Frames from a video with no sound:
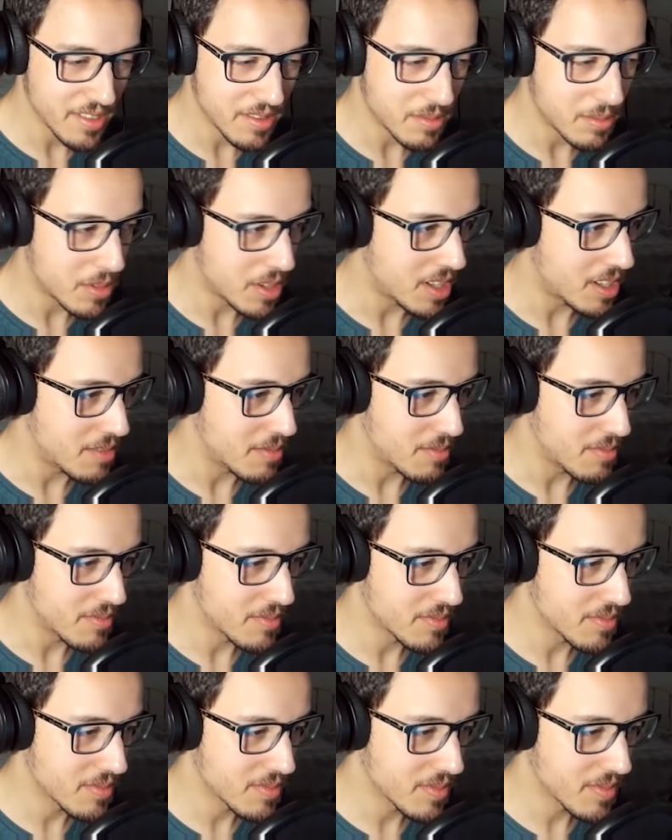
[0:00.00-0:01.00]
Well,
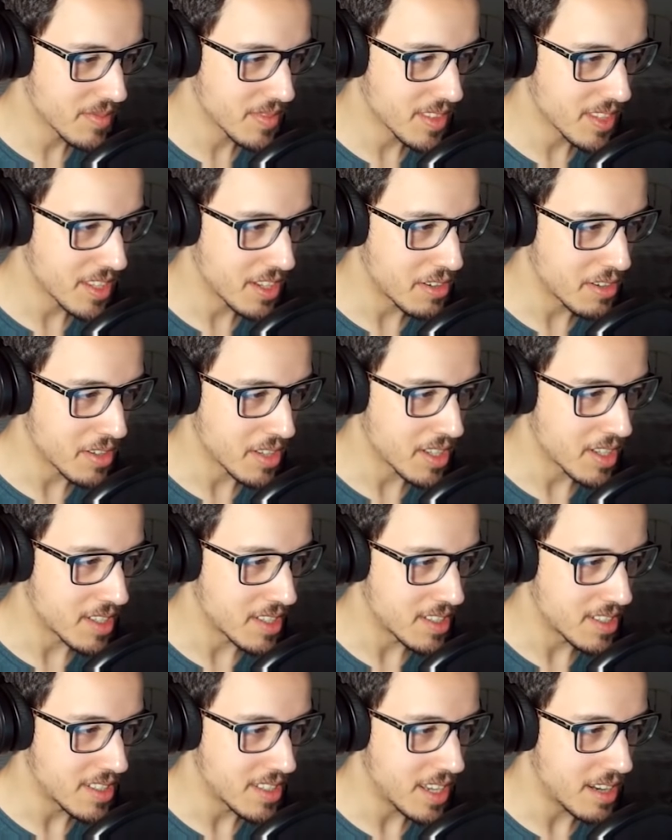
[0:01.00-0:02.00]

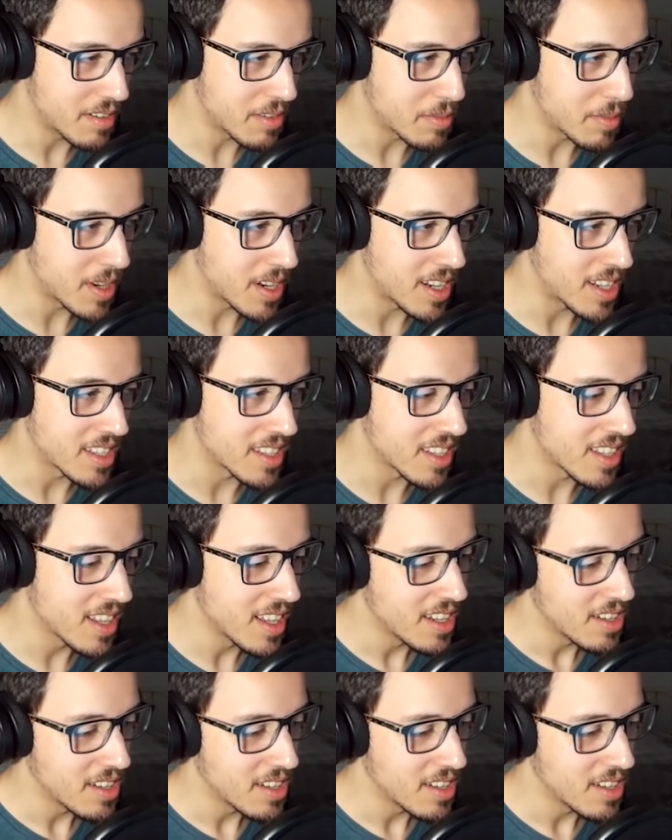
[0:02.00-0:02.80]
okay. Never mind.